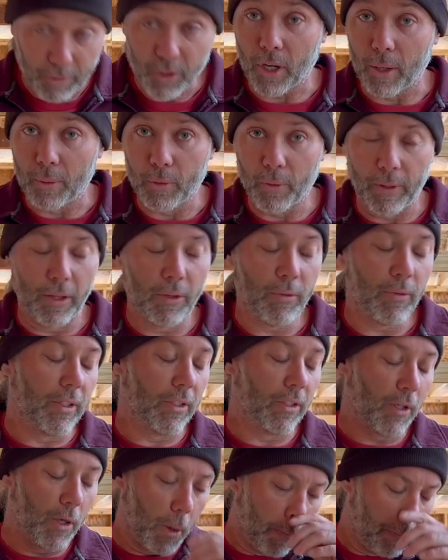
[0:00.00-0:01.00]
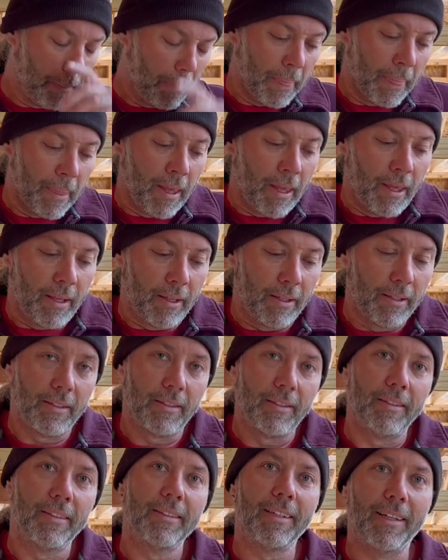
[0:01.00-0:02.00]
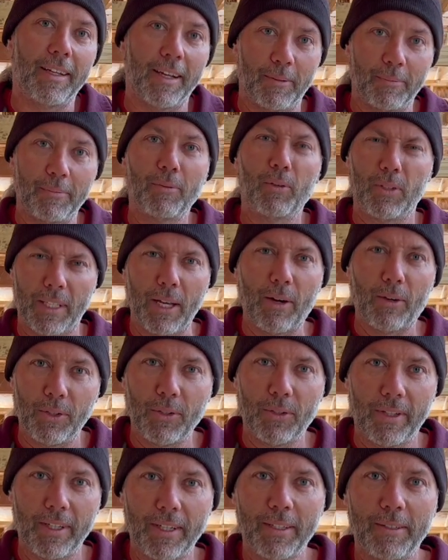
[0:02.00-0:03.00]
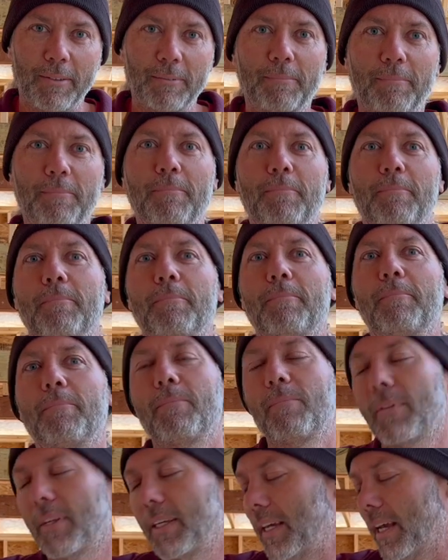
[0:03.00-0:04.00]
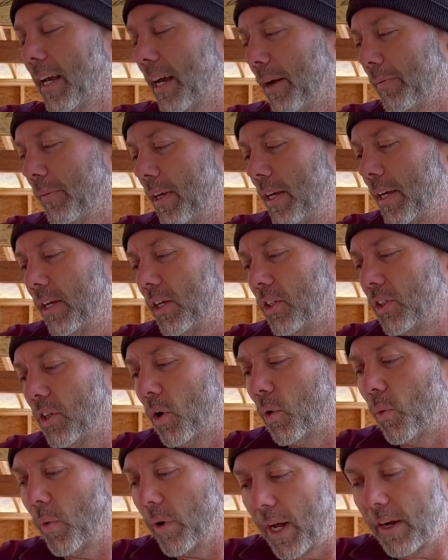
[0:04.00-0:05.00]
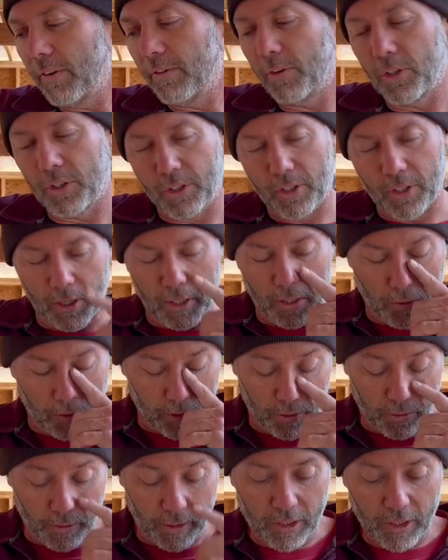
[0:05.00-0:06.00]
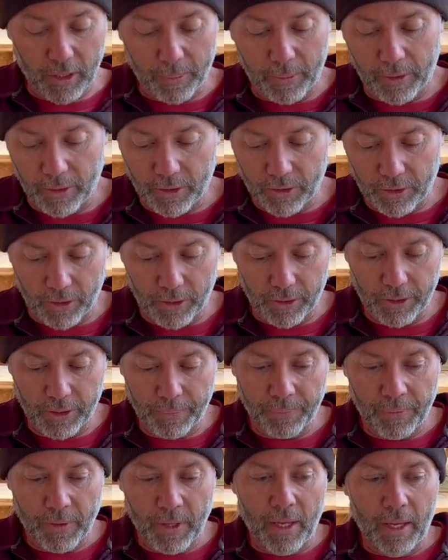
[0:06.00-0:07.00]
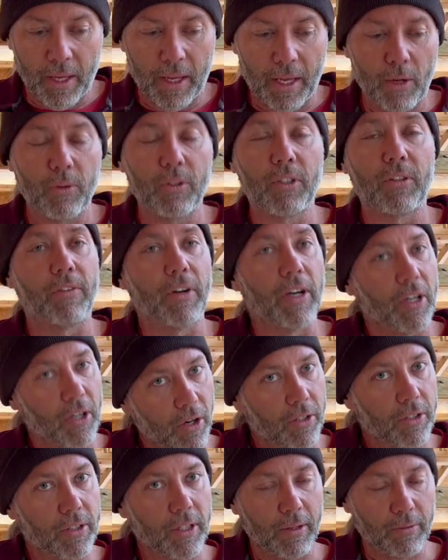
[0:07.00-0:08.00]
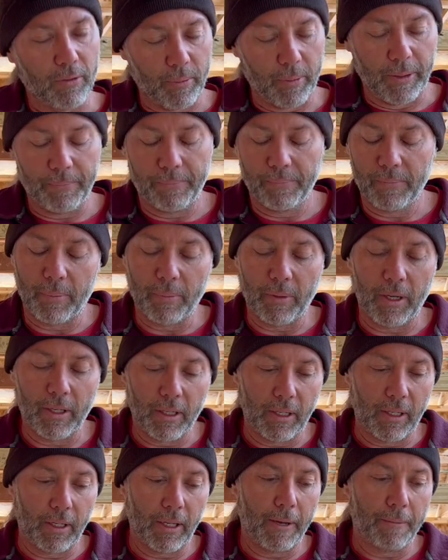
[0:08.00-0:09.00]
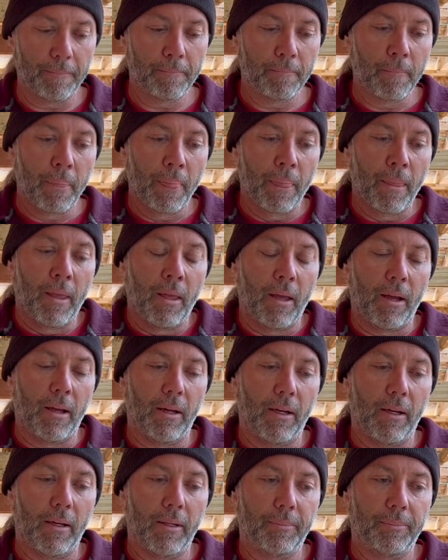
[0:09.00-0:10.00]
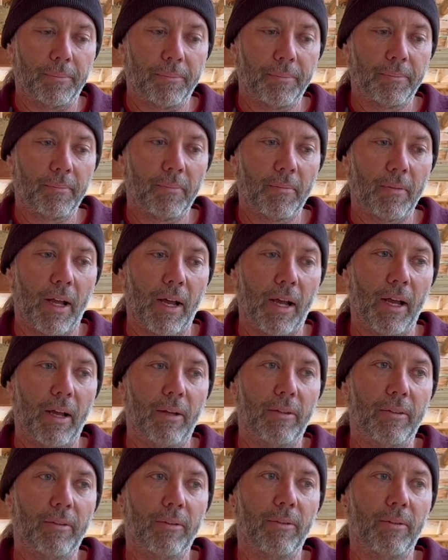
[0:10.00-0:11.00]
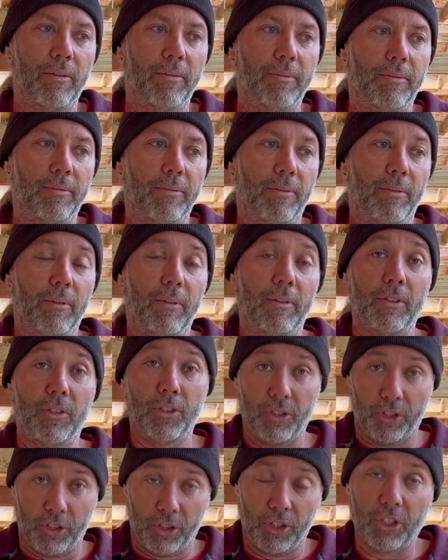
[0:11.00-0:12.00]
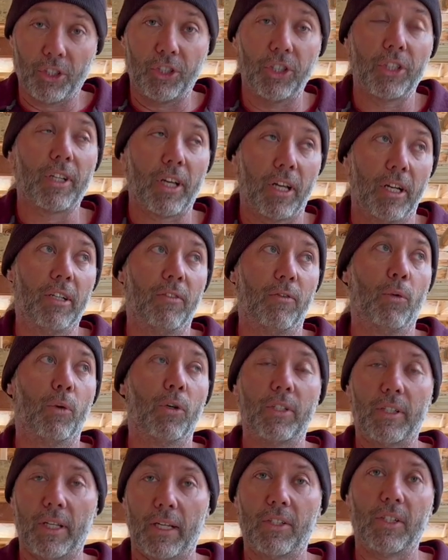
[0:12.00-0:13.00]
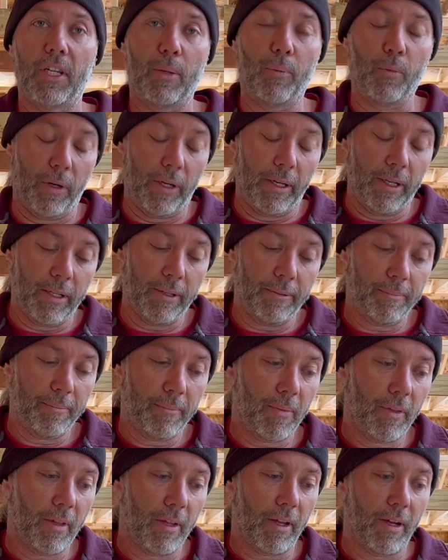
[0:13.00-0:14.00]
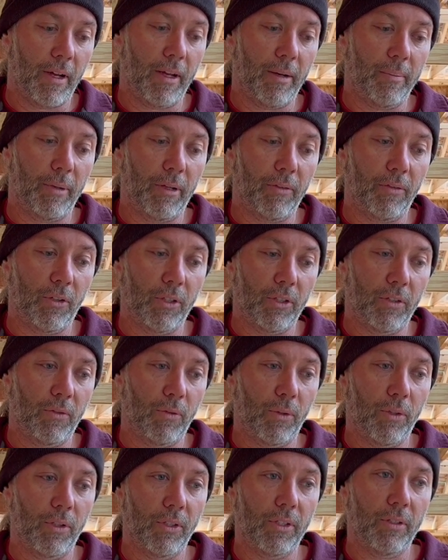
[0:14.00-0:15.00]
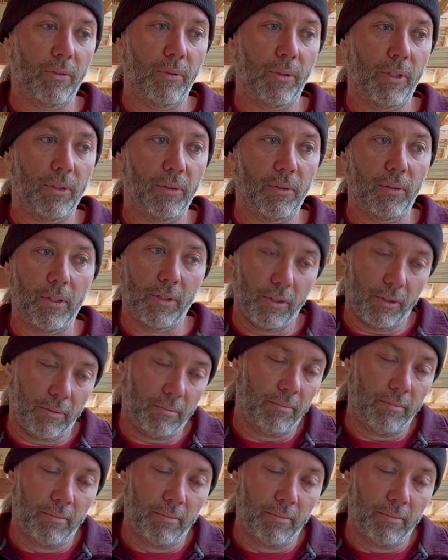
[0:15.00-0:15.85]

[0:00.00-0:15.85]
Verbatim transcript: Psalm 23. So there we go. yeah. Was that what you were thinking? Definitely. Yeah. Mm-hmm. So when I first started going to Grace Community Church, it was a very hard time for me. I'm not going to lie. Um, I just got a divorce that same week, uh, my first divorce, which was